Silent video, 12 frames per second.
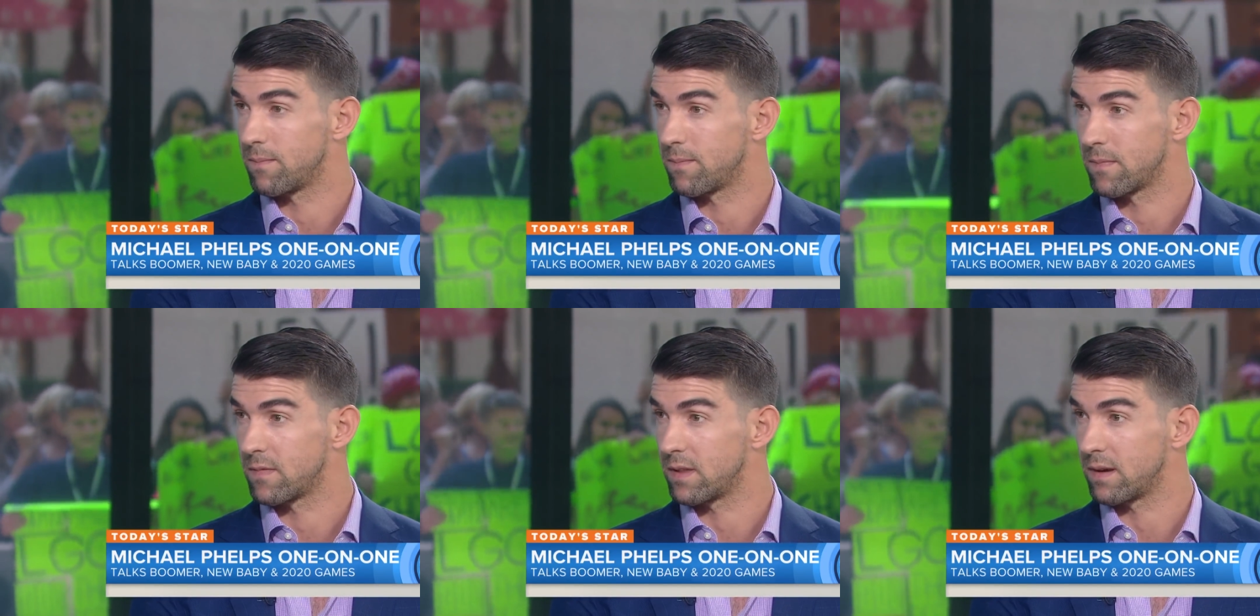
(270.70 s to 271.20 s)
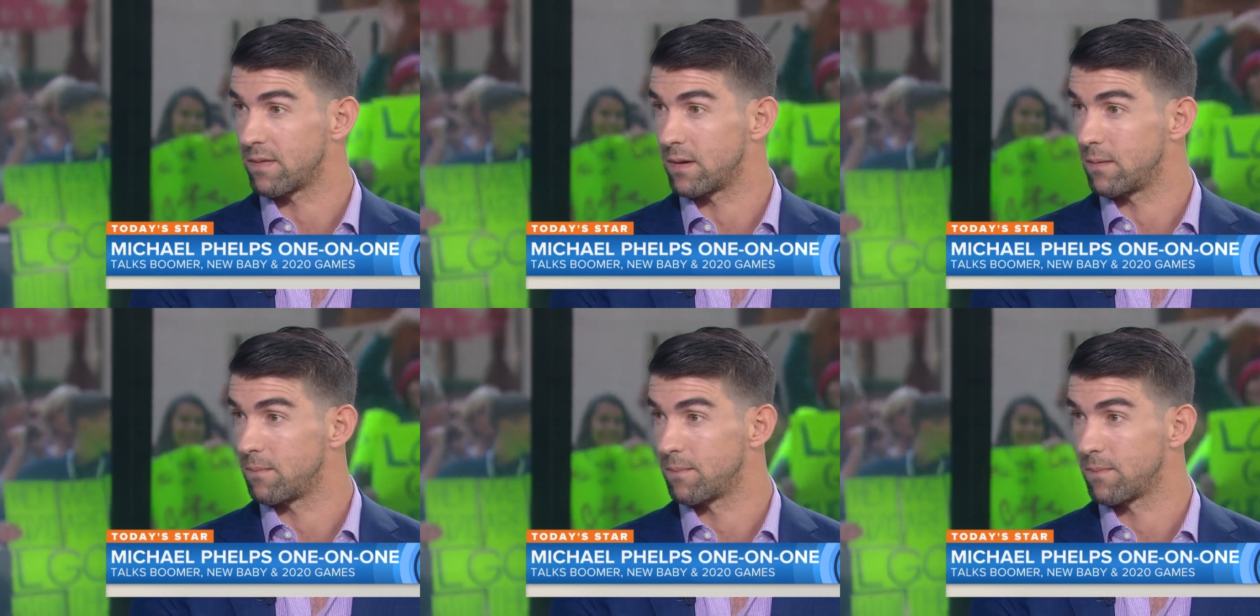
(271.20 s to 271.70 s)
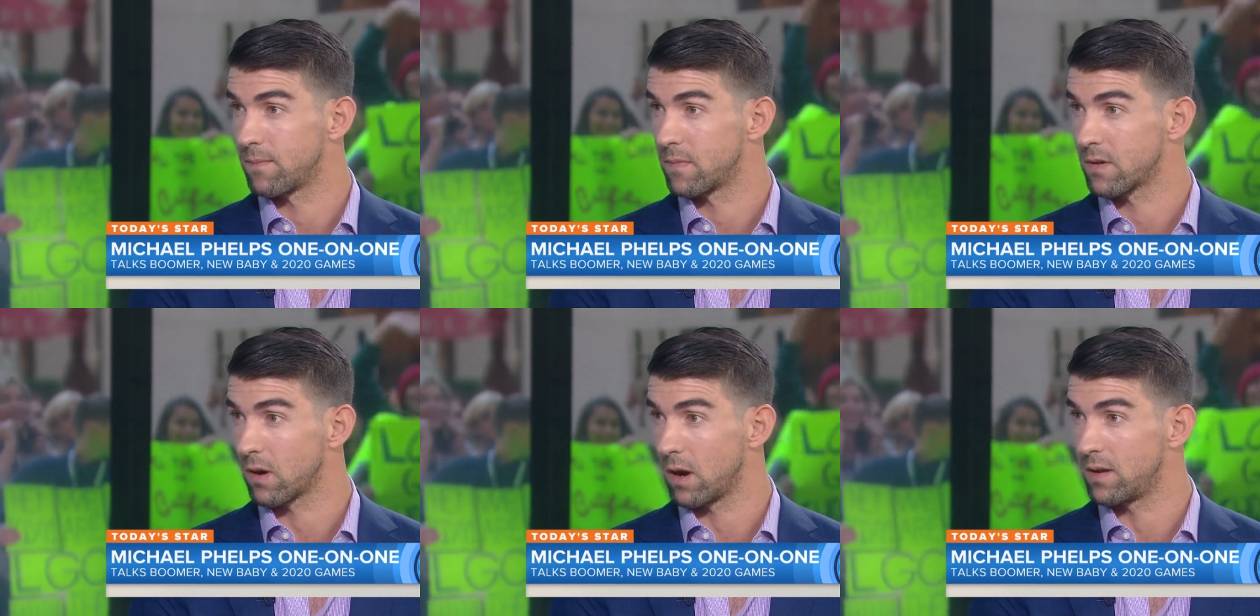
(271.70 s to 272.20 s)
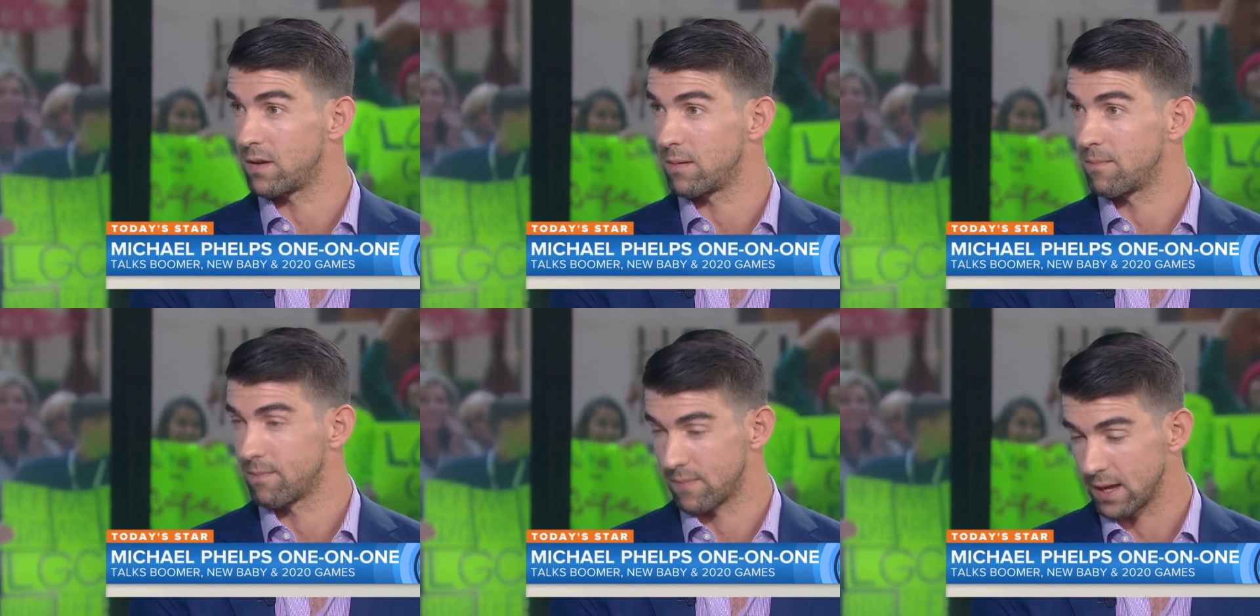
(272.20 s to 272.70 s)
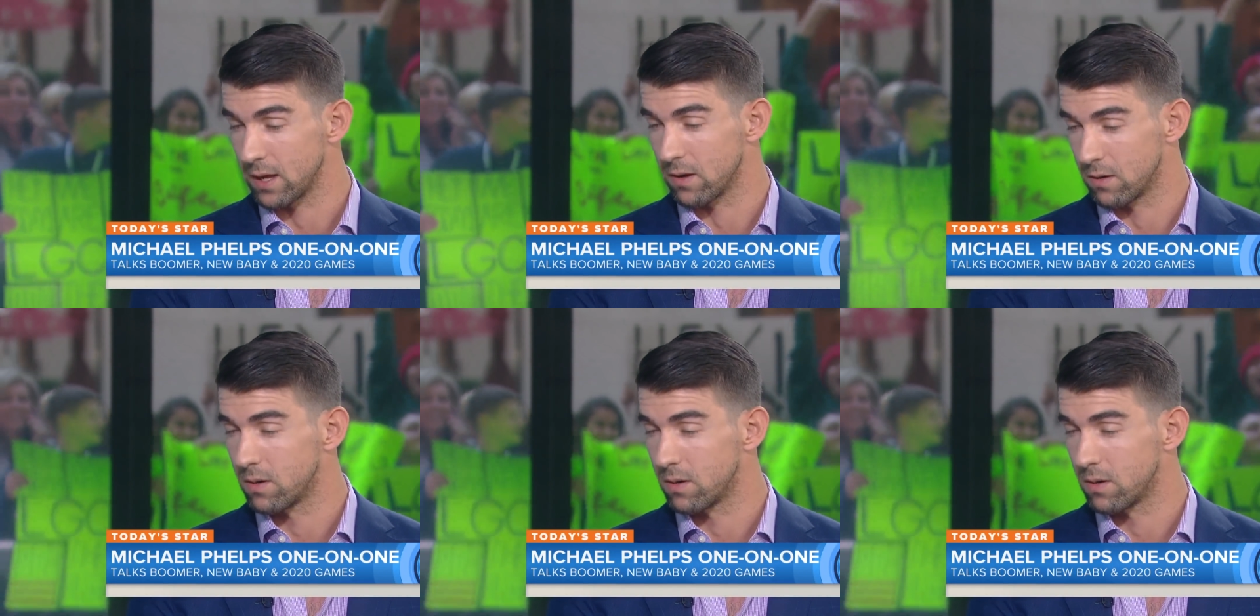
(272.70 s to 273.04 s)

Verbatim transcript: Yeah, it's different. We're happy you're okay. Thank you.